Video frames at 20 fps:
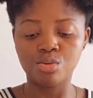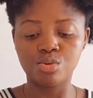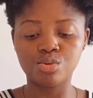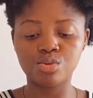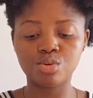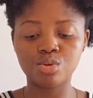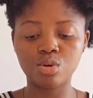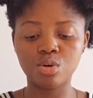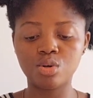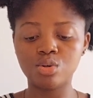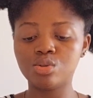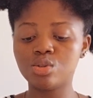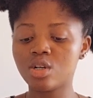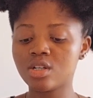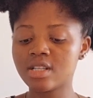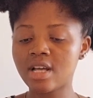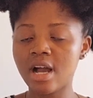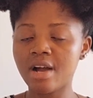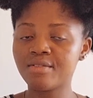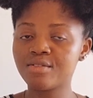So you
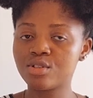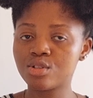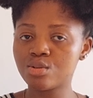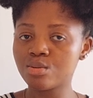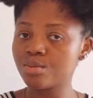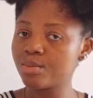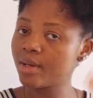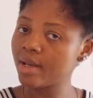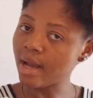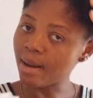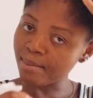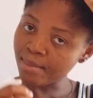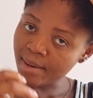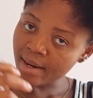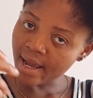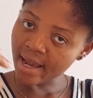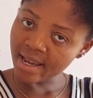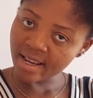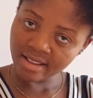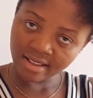just have to be
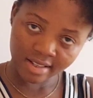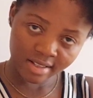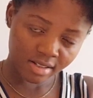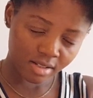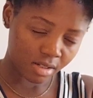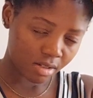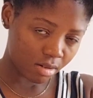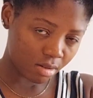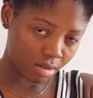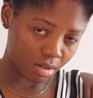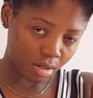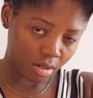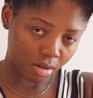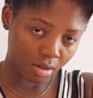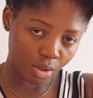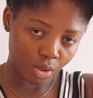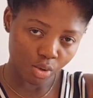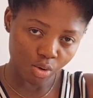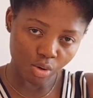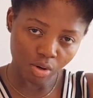applying it
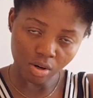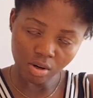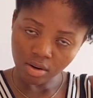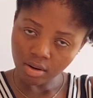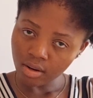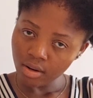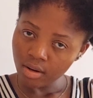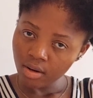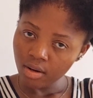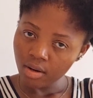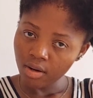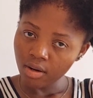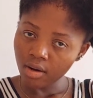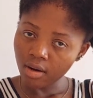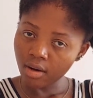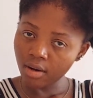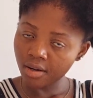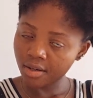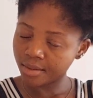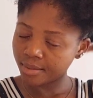in your
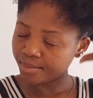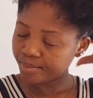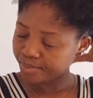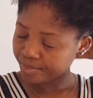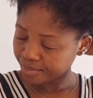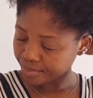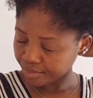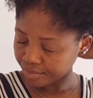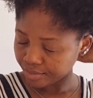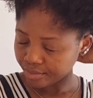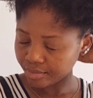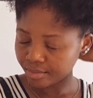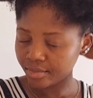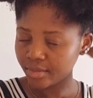on